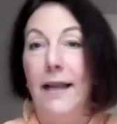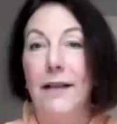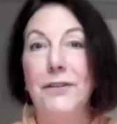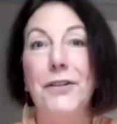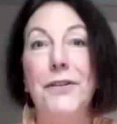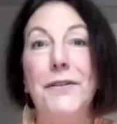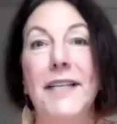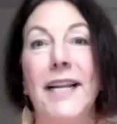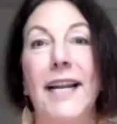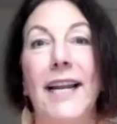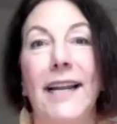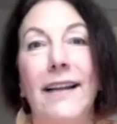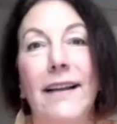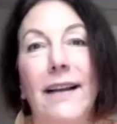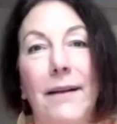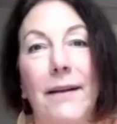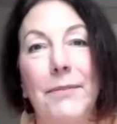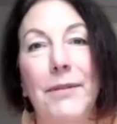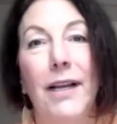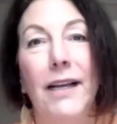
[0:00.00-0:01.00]
as you say,
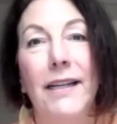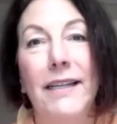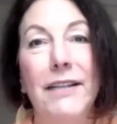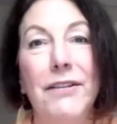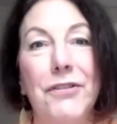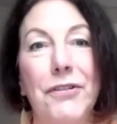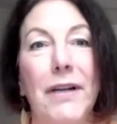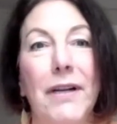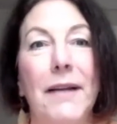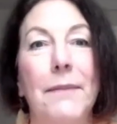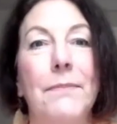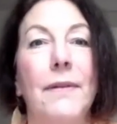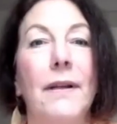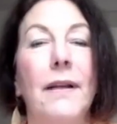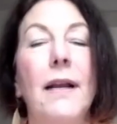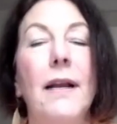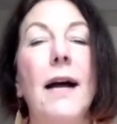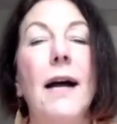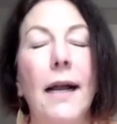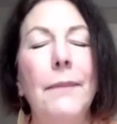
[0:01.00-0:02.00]
not Instagram.
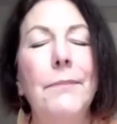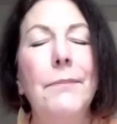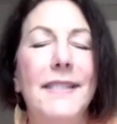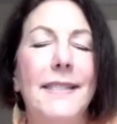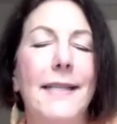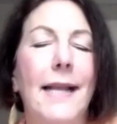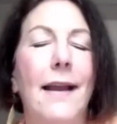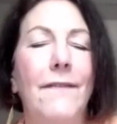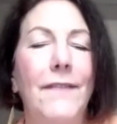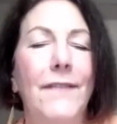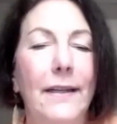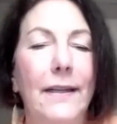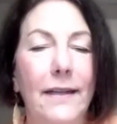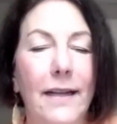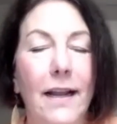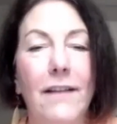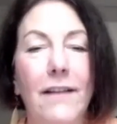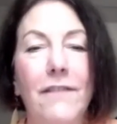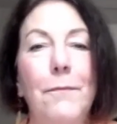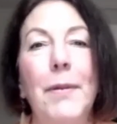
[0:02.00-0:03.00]
I'm savvy
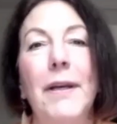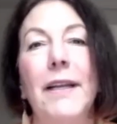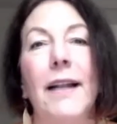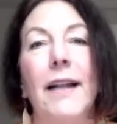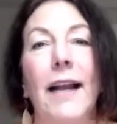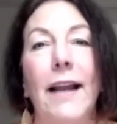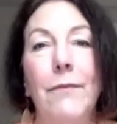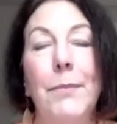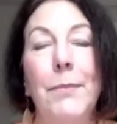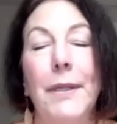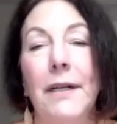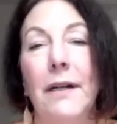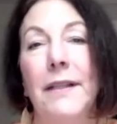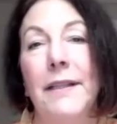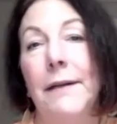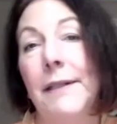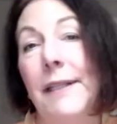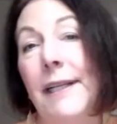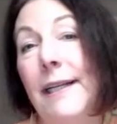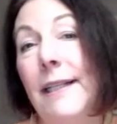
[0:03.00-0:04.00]
enough, but I haven't been on
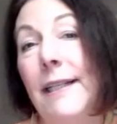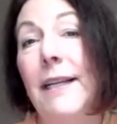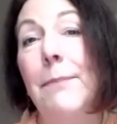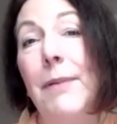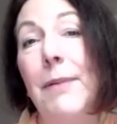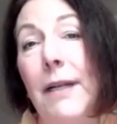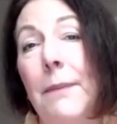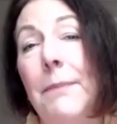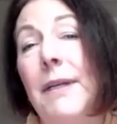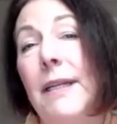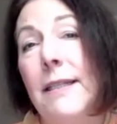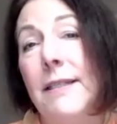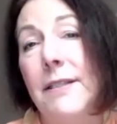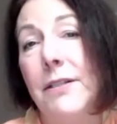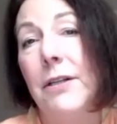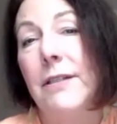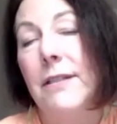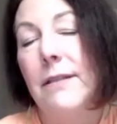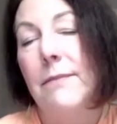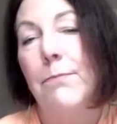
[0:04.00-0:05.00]
there lately, but I'm going to
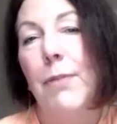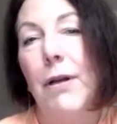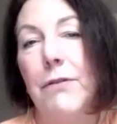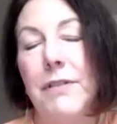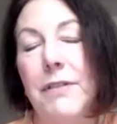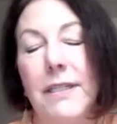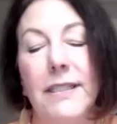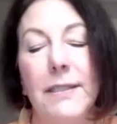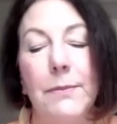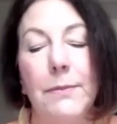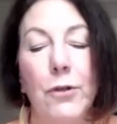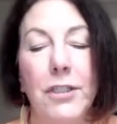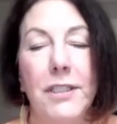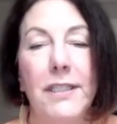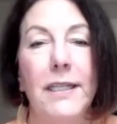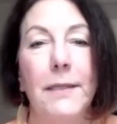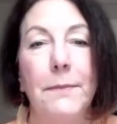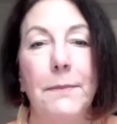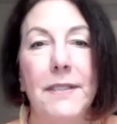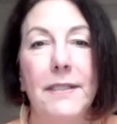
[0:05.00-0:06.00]
start posting some more
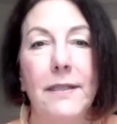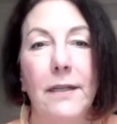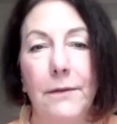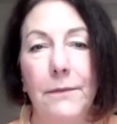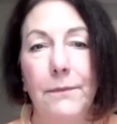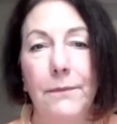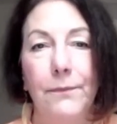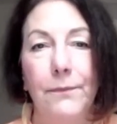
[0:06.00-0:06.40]
tips. Yeah. So.